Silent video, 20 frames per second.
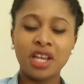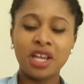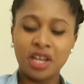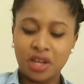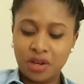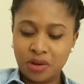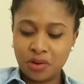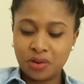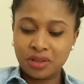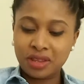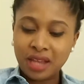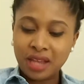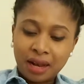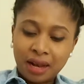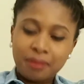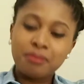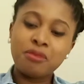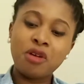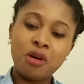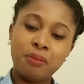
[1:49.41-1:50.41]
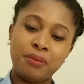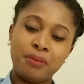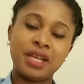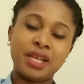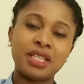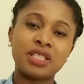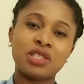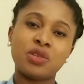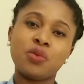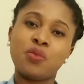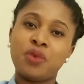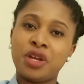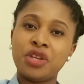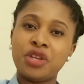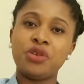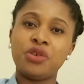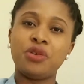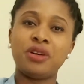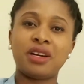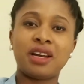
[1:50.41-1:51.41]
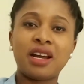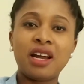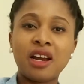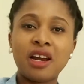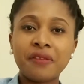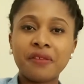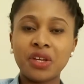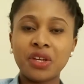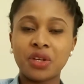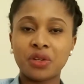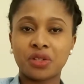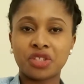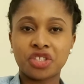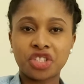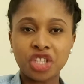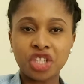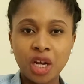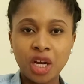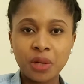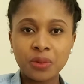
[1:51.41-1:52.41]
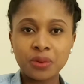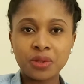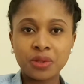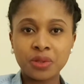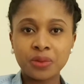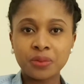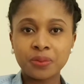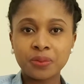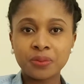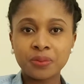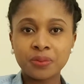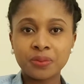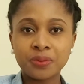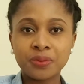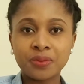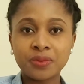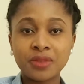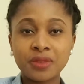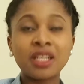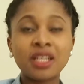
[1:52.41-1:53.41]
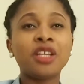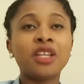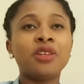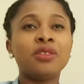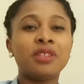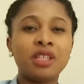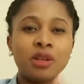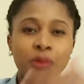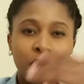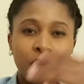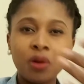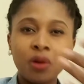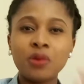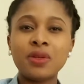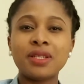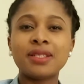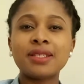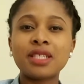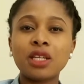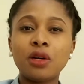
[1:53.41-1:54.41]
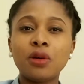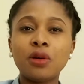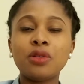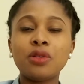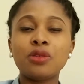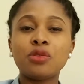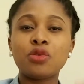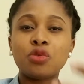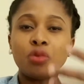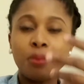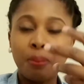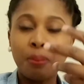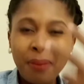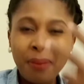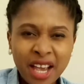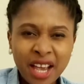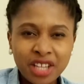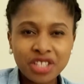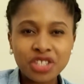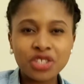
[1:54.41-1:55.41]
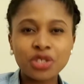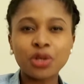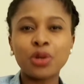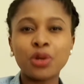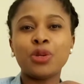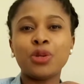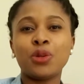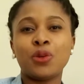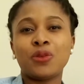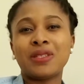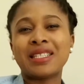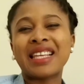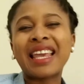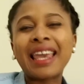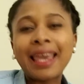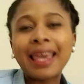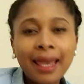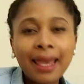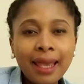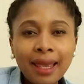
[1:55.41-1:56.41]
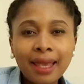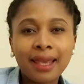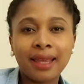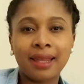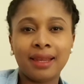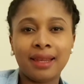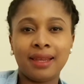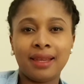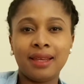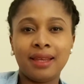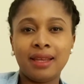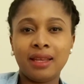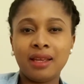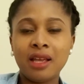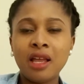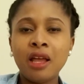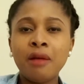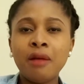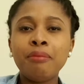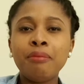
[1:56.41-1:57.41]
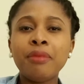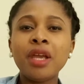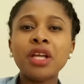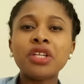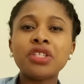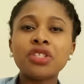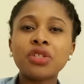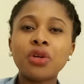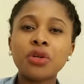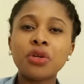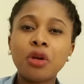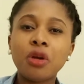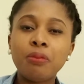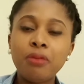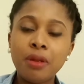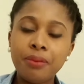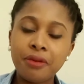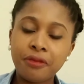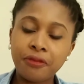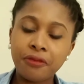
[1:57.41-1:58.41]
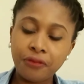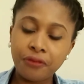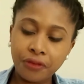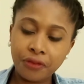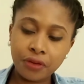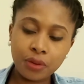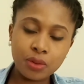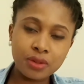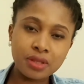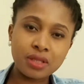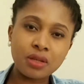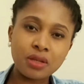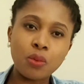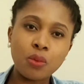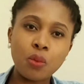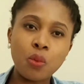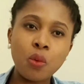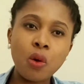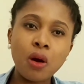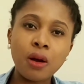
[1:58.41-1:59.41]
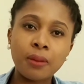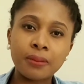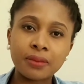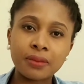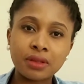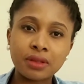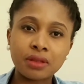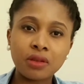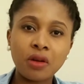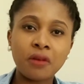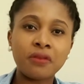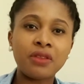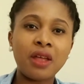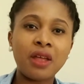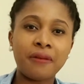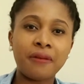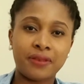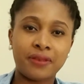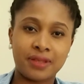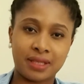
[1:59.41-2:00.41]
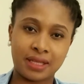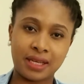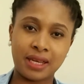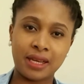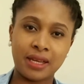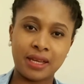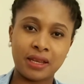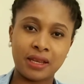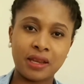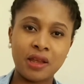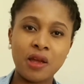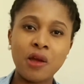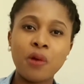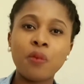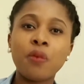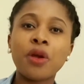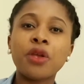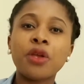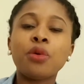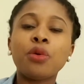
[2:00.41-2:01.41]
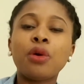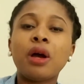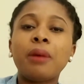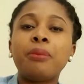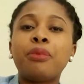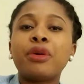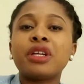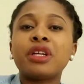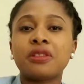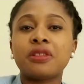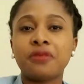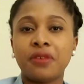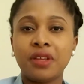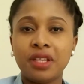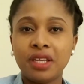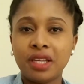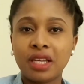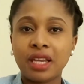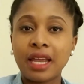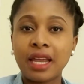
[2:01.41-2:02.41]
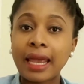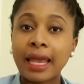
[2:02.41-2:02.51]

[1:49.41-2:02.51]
You know, that moment when you are carrying your child, they will always tell you to make sure your skin, make sure your baby feels the warmth of that skin when you are breastfeeding